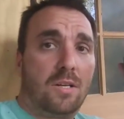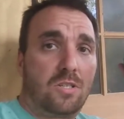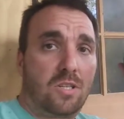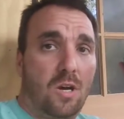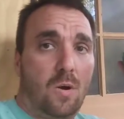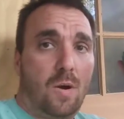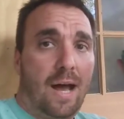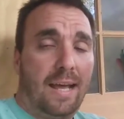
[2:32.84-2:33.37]
And
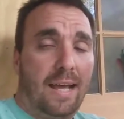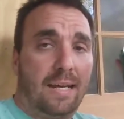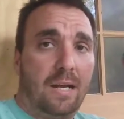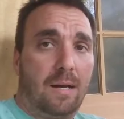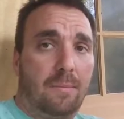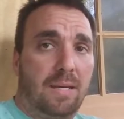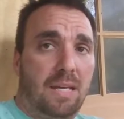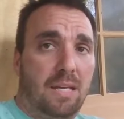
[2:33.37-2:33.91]
so I
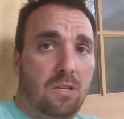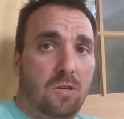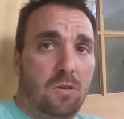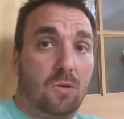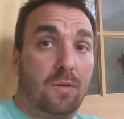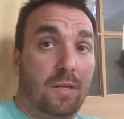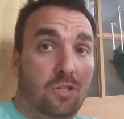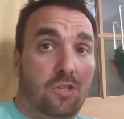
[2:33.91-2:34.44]
ended up getting
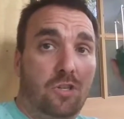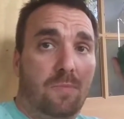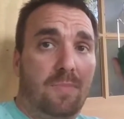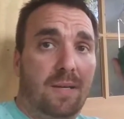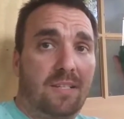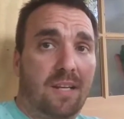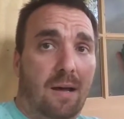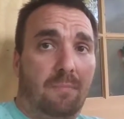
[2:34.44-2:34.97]
you, it
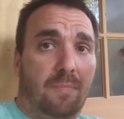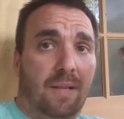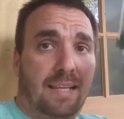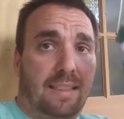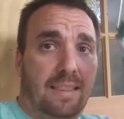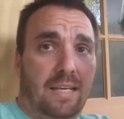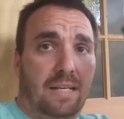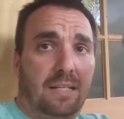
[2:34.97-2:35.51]
should be something
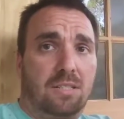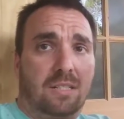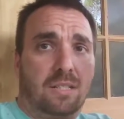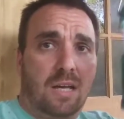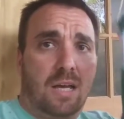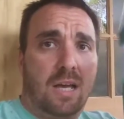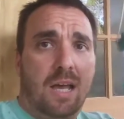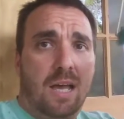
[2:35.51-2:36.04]
like
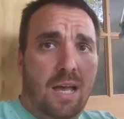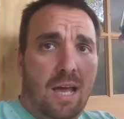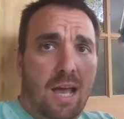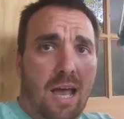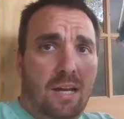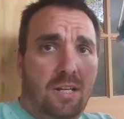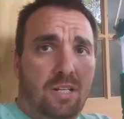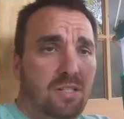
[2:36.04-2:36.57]
this.
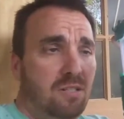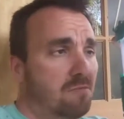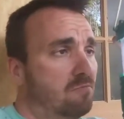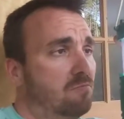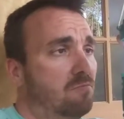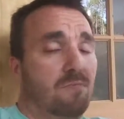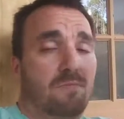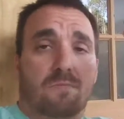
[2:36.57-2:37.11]
And it
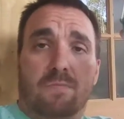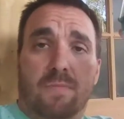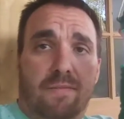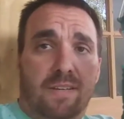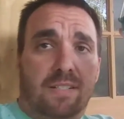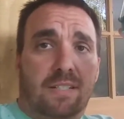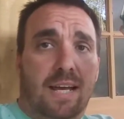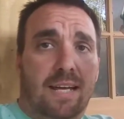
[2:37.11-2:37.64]
just,
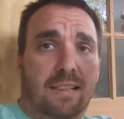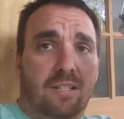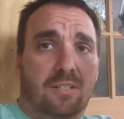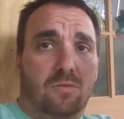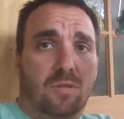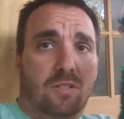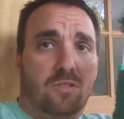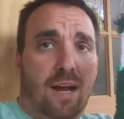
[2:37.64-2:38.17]
if it's like
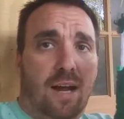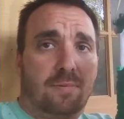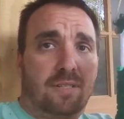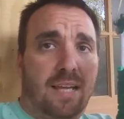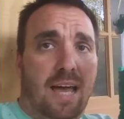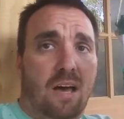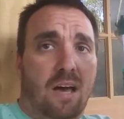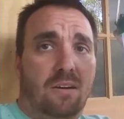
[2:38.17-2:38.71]
this one,
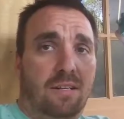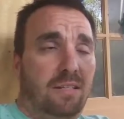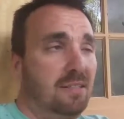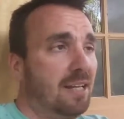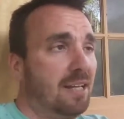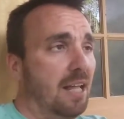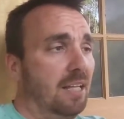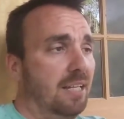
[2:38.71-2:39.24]
drops down,
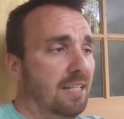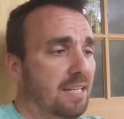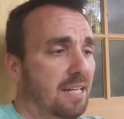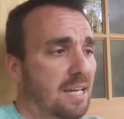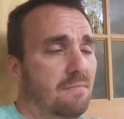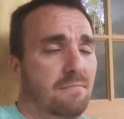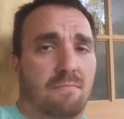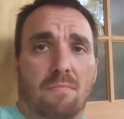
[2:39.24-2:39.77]
it's
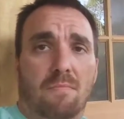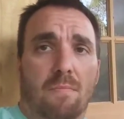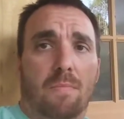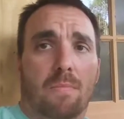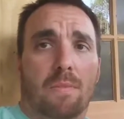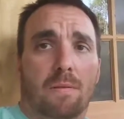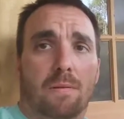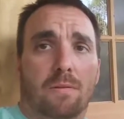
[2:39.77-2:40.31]
LED,
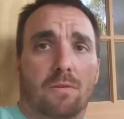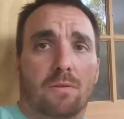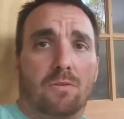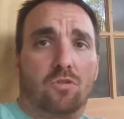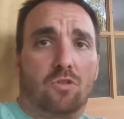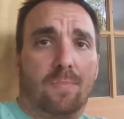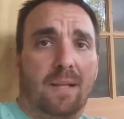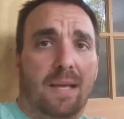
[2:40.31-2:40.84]

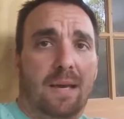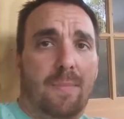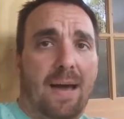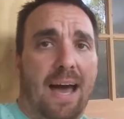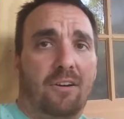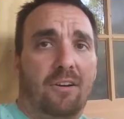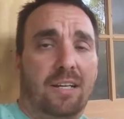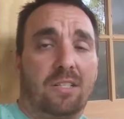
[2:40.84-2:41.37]
AAA
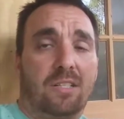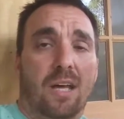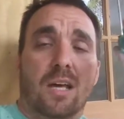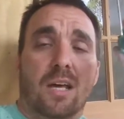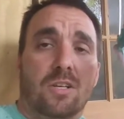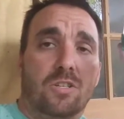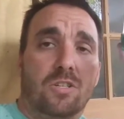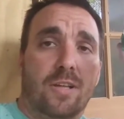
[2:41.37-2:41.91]
batteries,
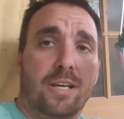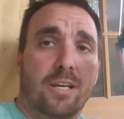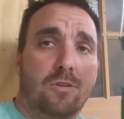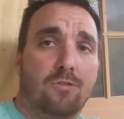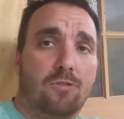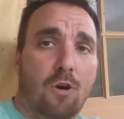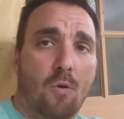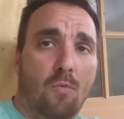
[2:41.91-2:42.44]
so that
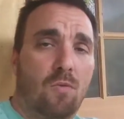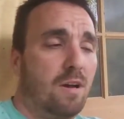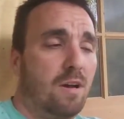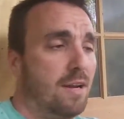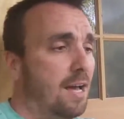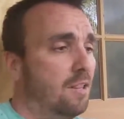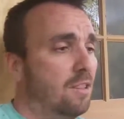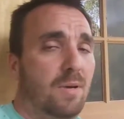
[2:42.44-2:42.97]
you don't
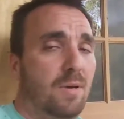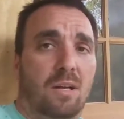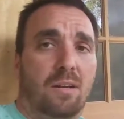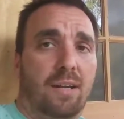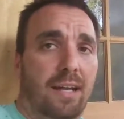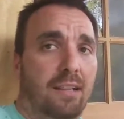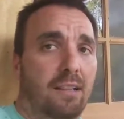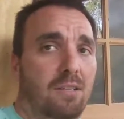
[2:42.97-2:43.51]
run out in the middle
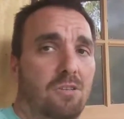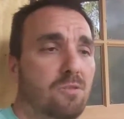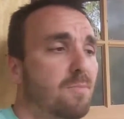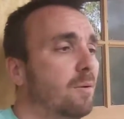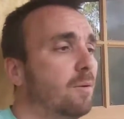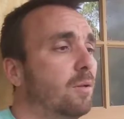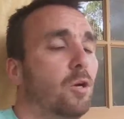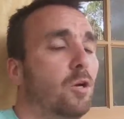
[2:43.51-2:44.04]
of the night. You
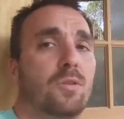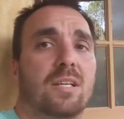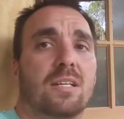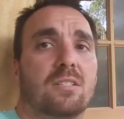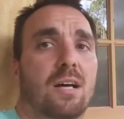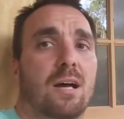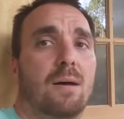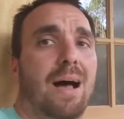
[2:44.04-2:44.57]
should be able to load
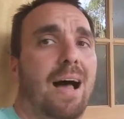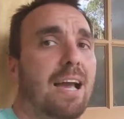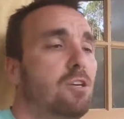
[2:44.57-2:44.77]
this up.